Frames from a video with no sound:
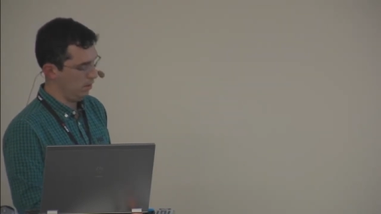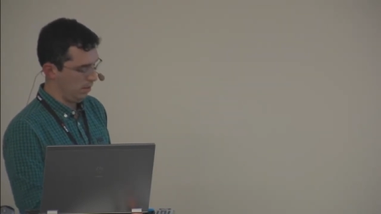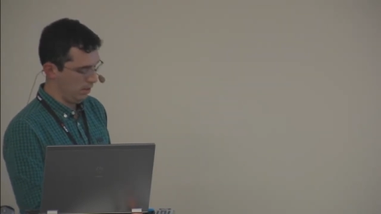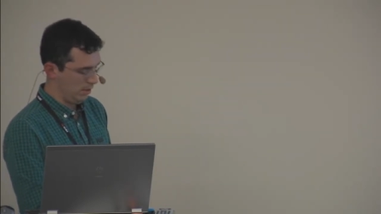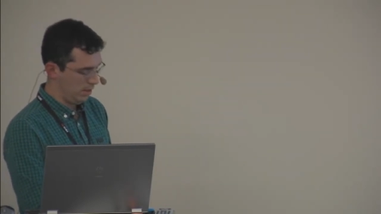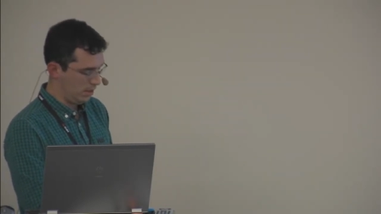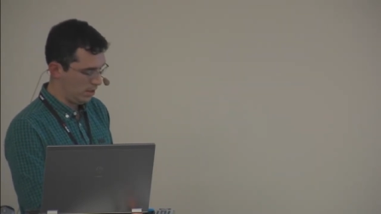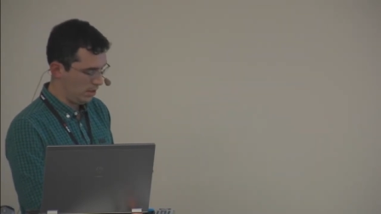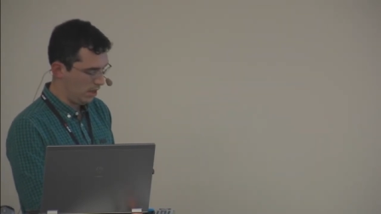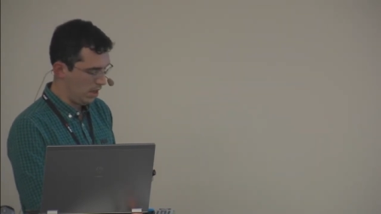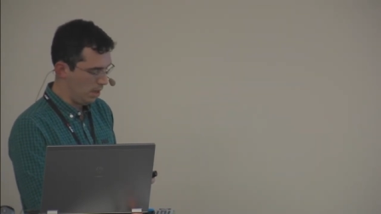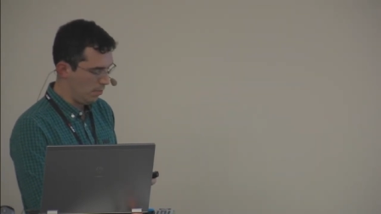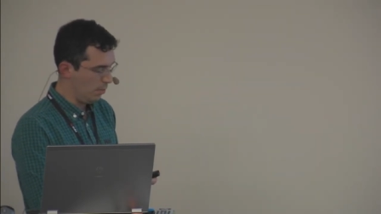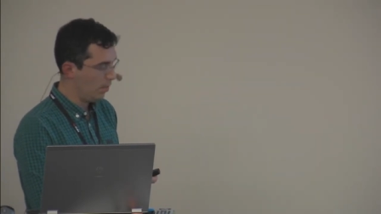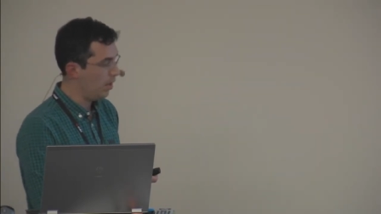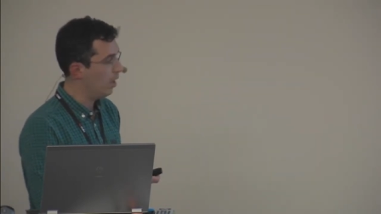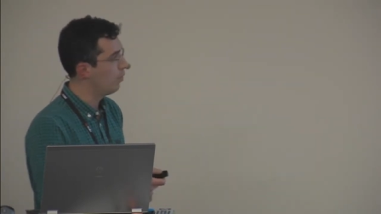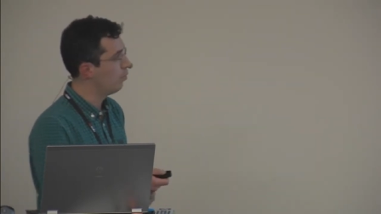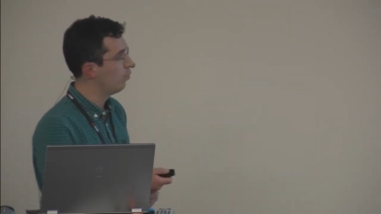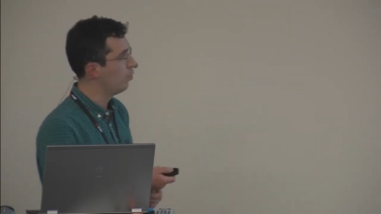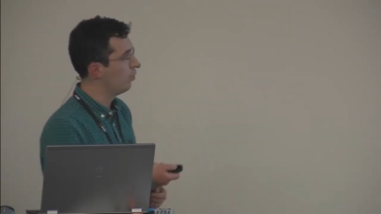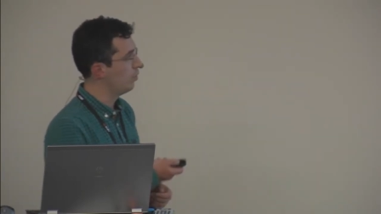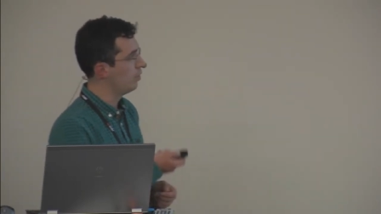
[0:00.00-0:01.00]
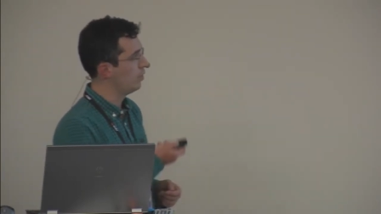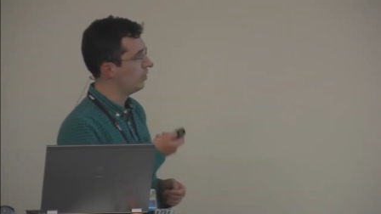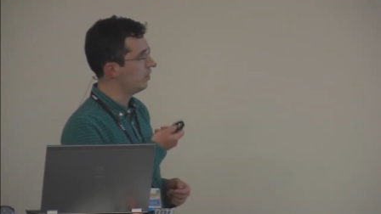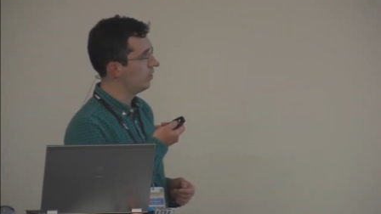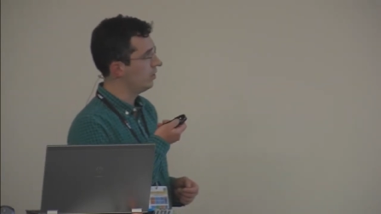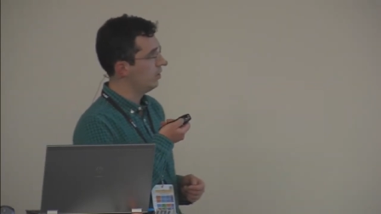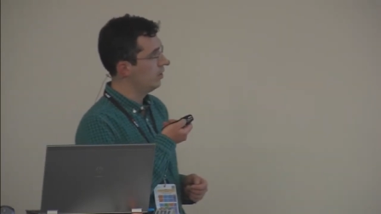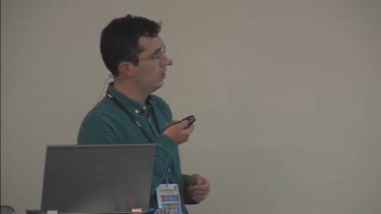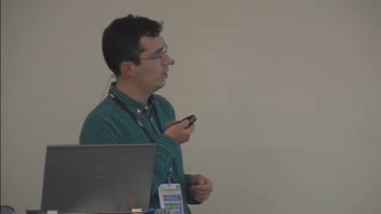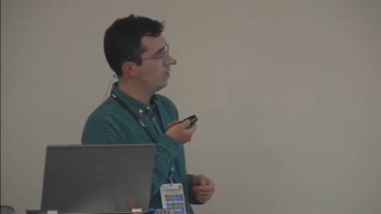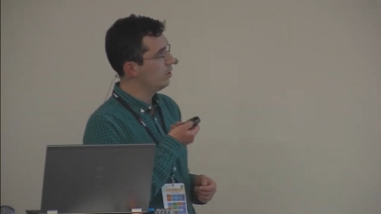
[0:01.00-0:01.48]
the timeline
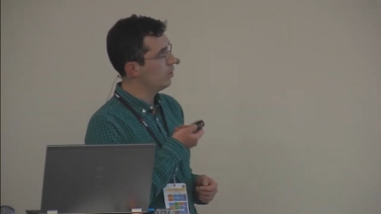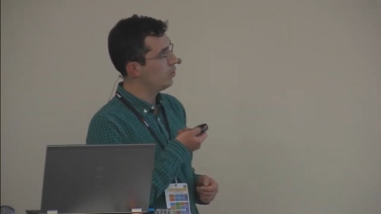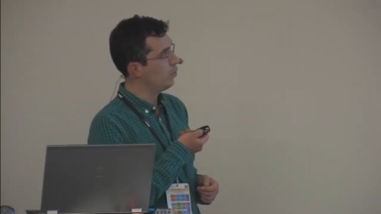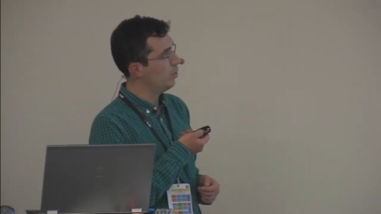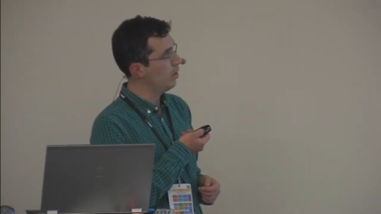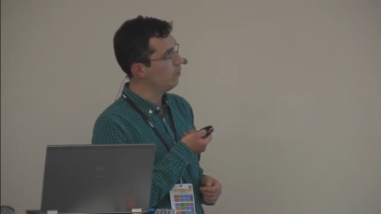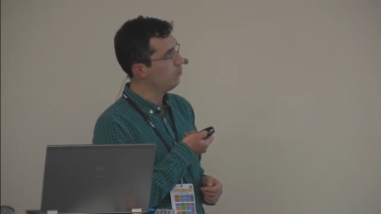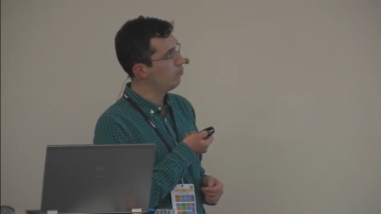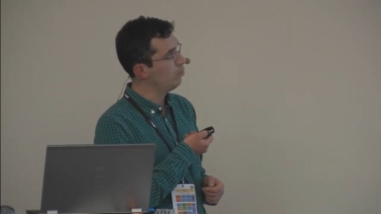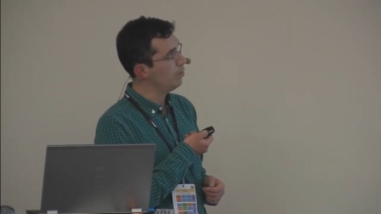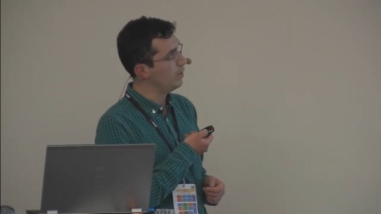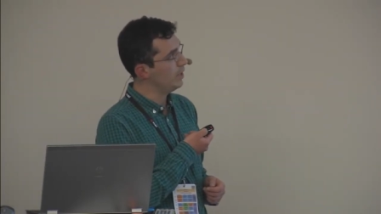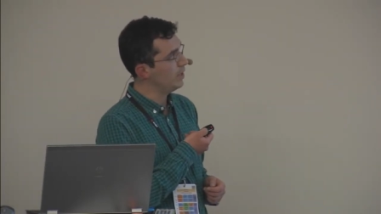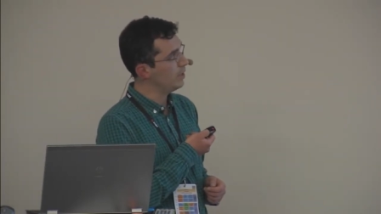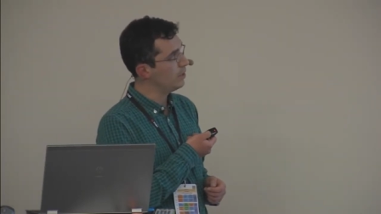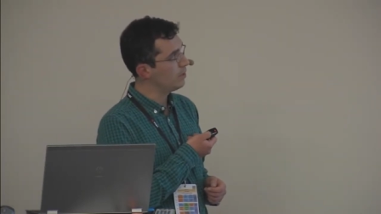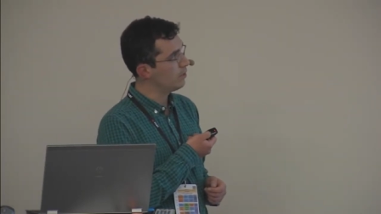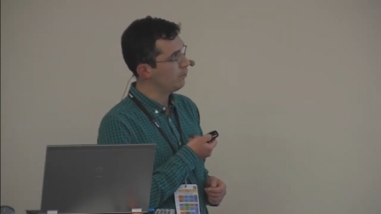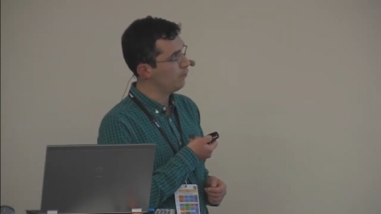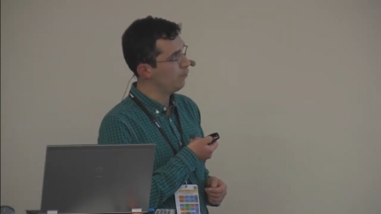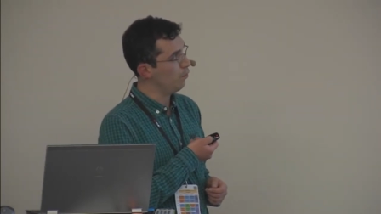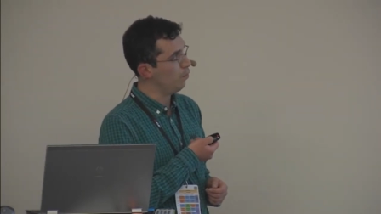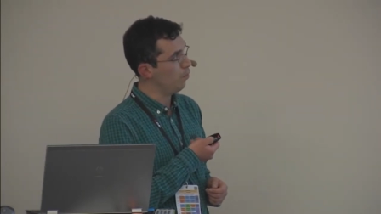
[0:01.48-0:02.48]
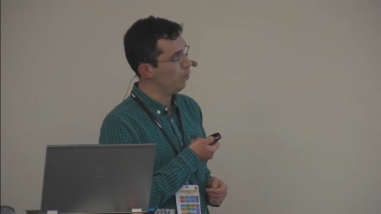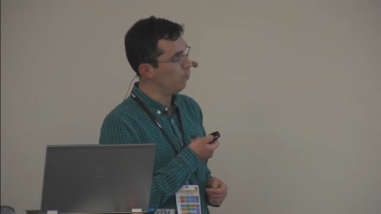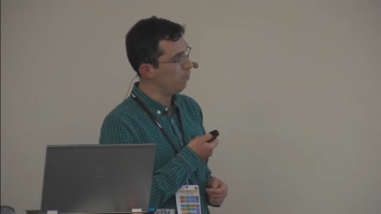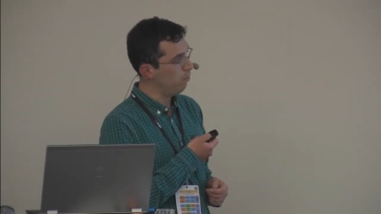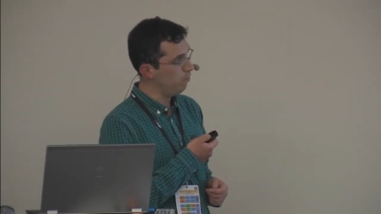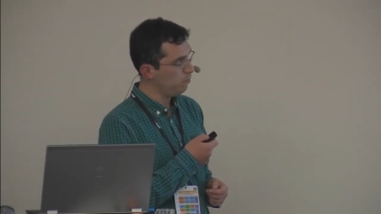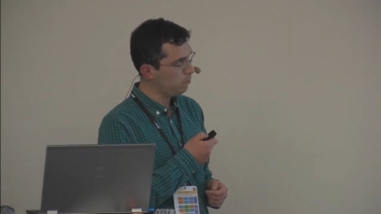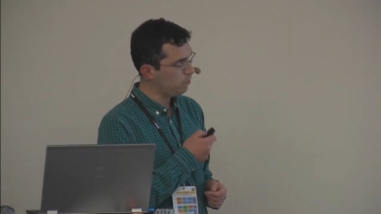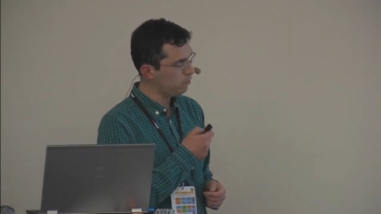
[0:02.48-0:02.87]
was 12 weeks for